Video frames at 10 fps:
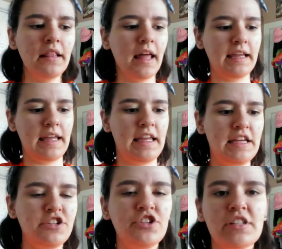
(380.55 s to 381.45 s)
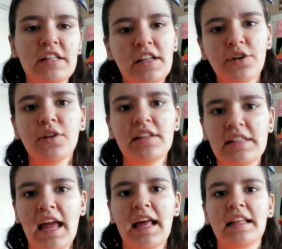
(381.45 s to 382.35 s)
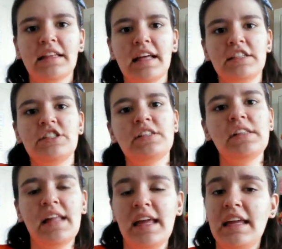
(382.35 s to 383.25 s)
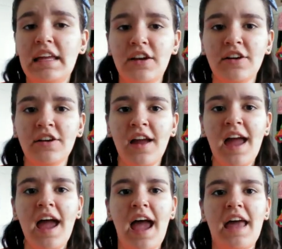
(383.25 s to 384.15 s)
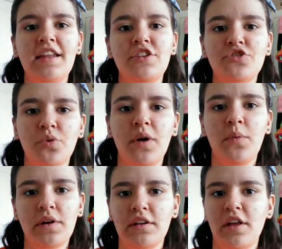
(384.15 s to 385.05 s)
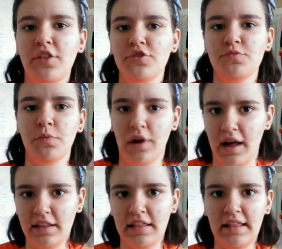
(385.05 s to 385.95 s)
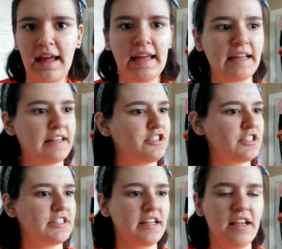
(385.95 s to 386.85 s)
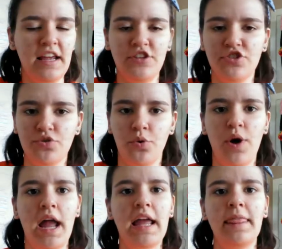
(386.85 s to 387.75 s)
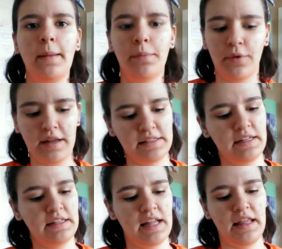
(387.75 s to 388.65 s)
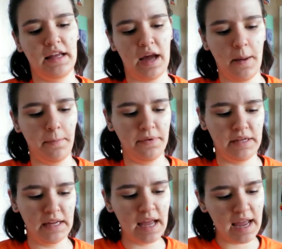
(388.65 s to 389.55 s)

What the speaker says: Like, he's just literally saying, let's just lay here and enjoy one another's breath. Like, just enjoy the presence and the company.